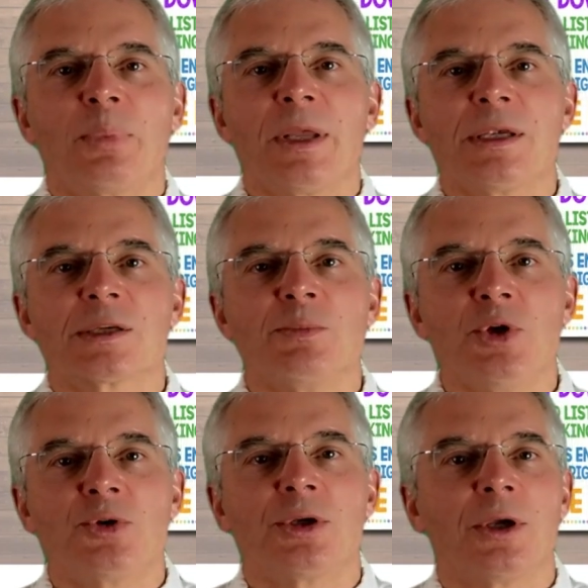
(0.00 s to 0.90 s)
Please
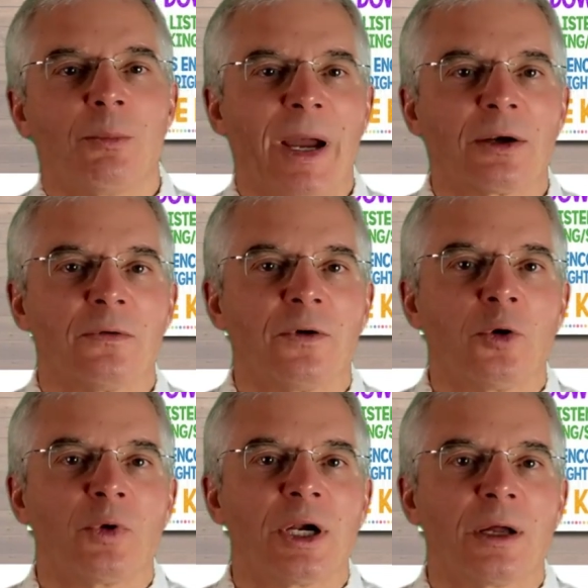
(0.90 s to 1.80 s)
mute the
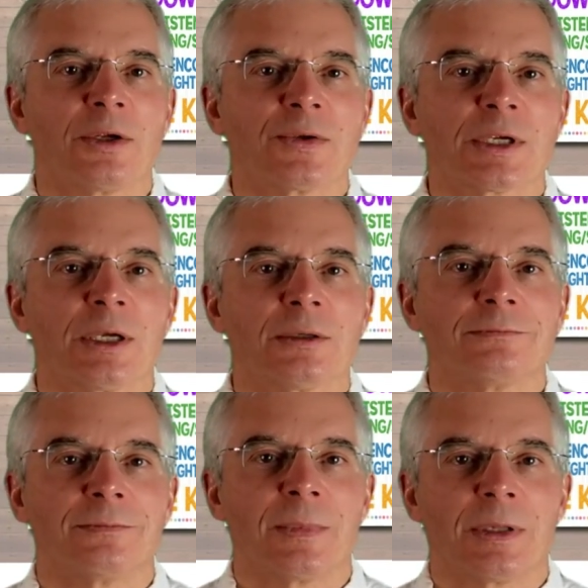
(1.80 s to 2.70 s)
microphone when not using it.
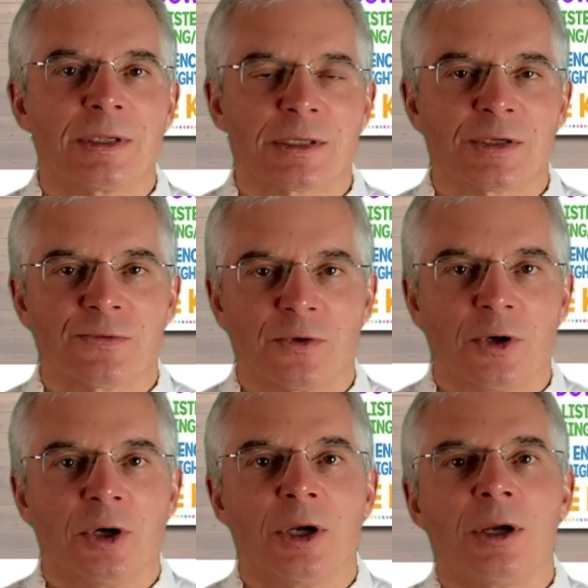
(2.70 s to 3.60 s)
This is
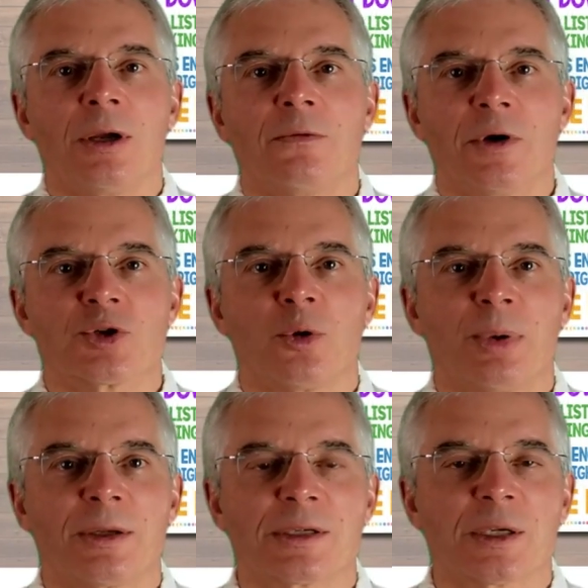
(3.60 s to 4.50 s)
for virtual
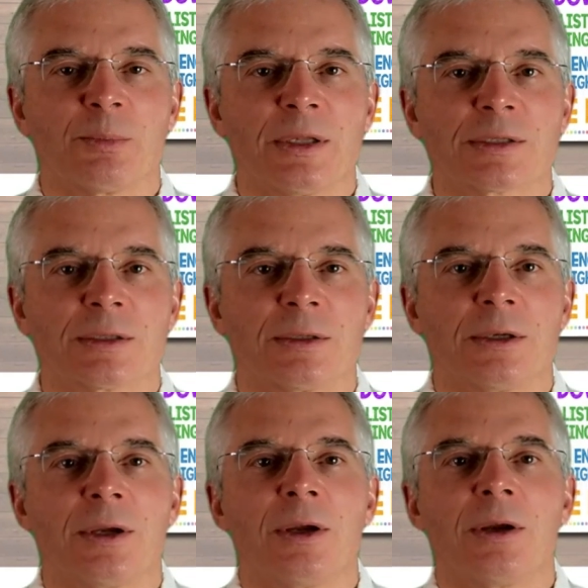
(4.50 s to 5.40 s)
participants.
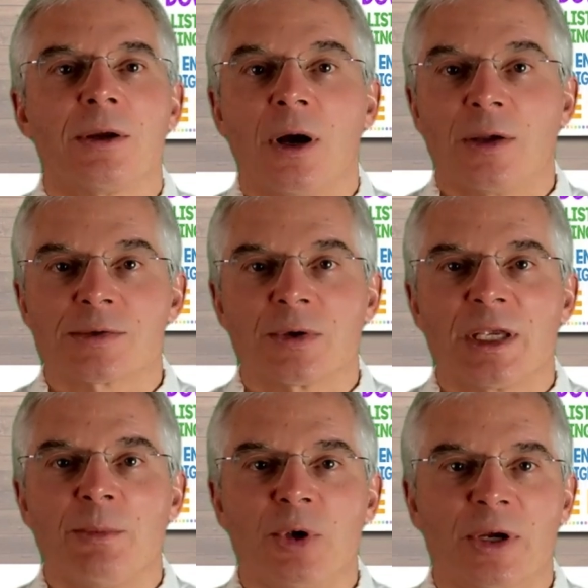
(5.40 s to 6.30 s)
Also
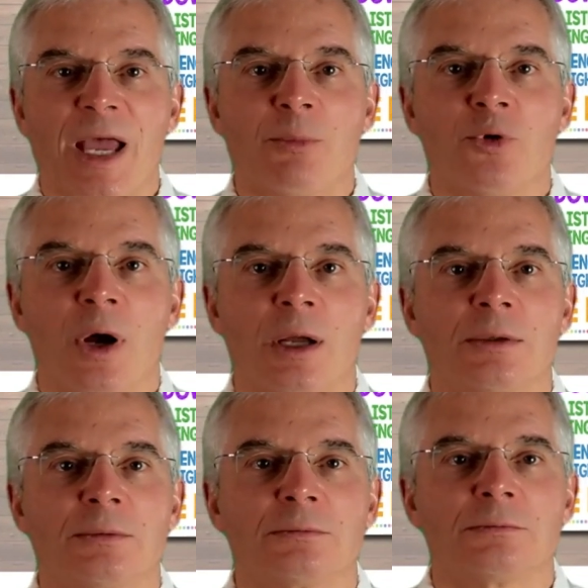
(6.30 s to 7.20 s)
keep your camera
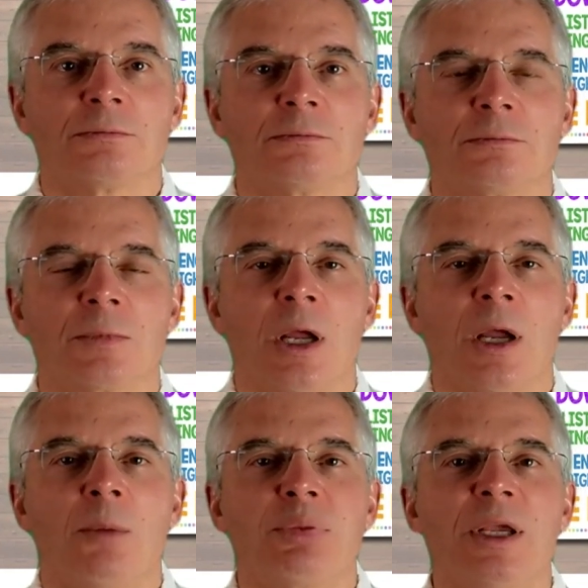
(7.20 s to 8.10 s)
on.
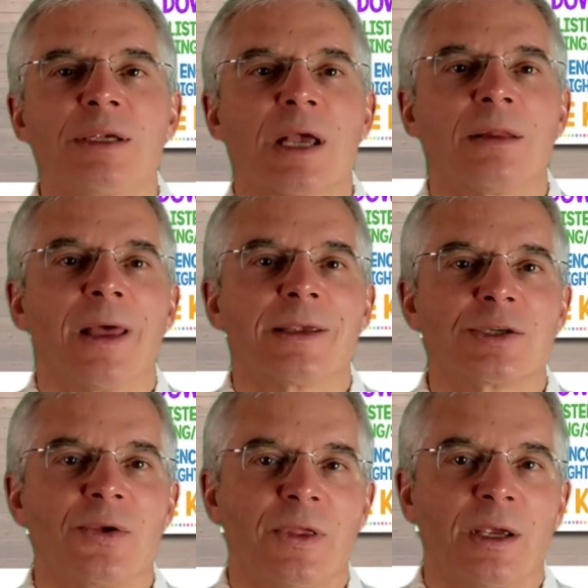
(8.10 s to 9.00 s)
Please,
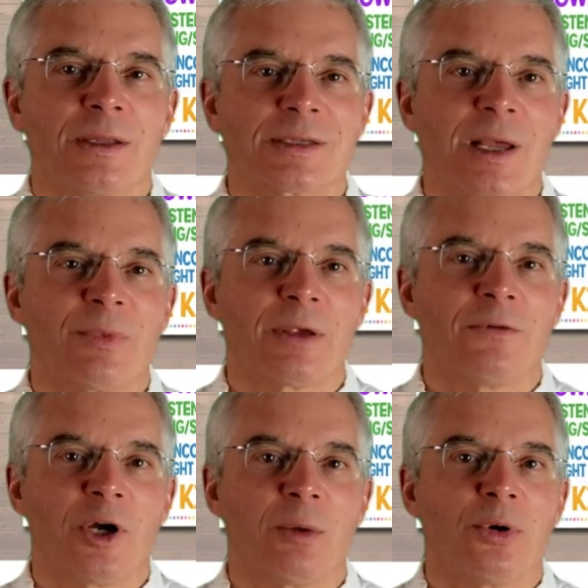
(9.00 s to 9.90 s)
unless you think it's something
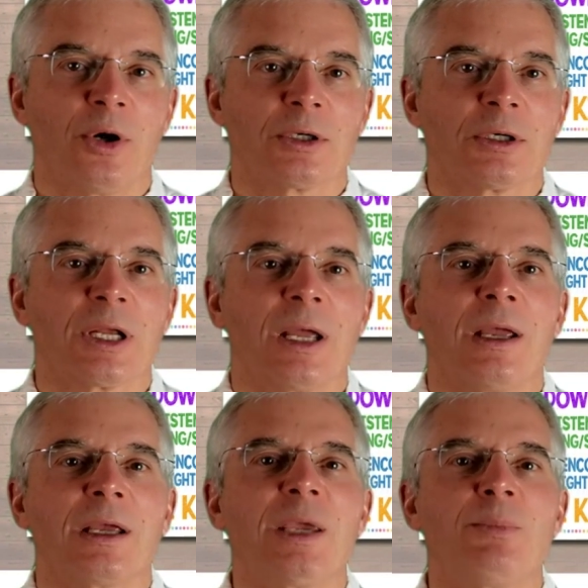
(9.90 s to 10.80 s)
very important,
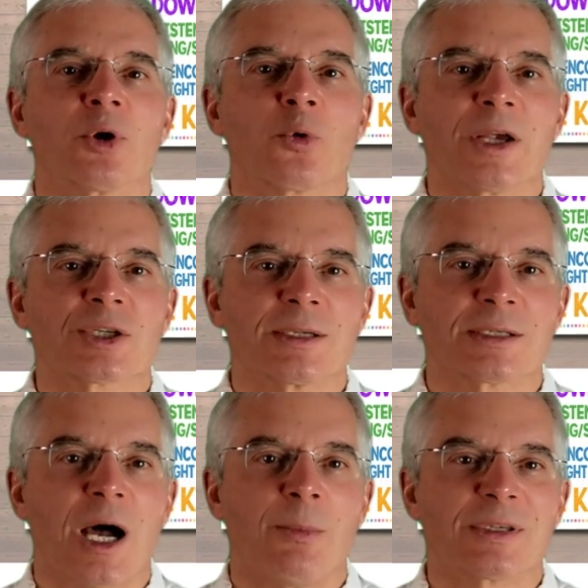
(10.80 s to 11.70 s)
keep your
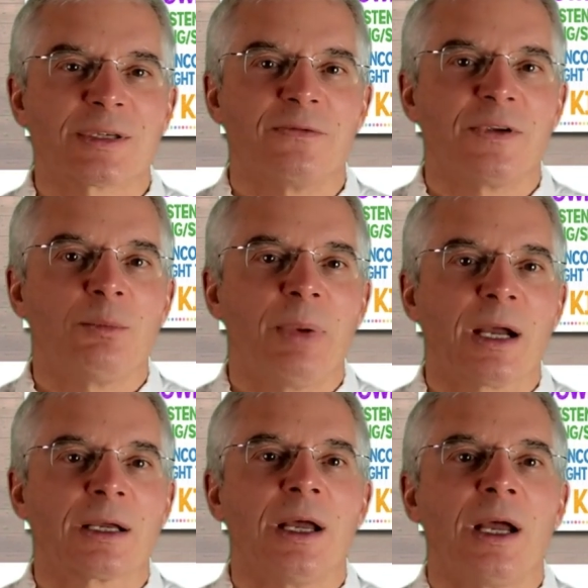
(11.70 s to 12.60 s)
questions, comments, and
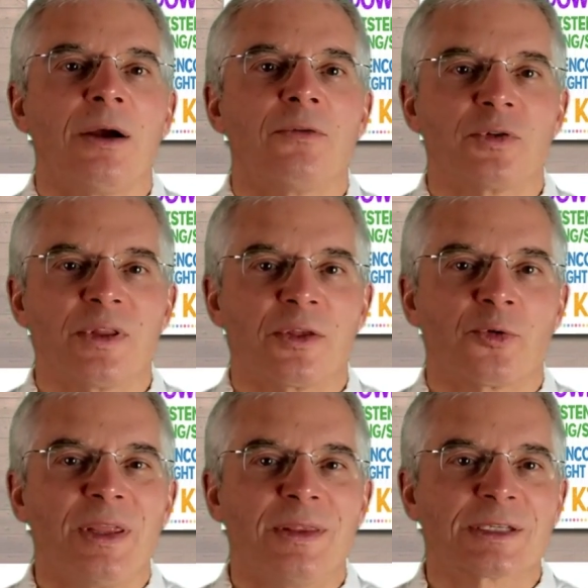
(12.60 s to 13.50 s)
feedback for the
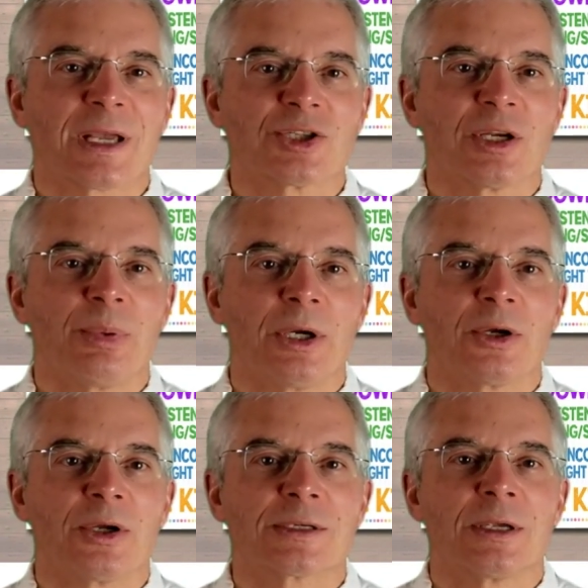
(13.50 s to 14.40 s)
3 discussion
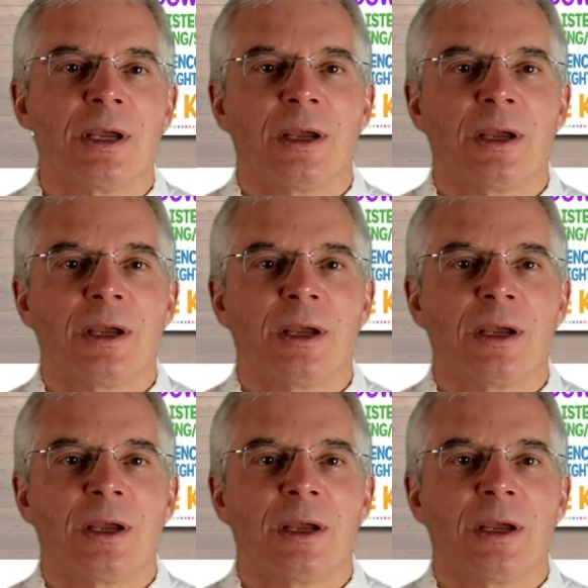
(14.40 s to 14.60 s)
periods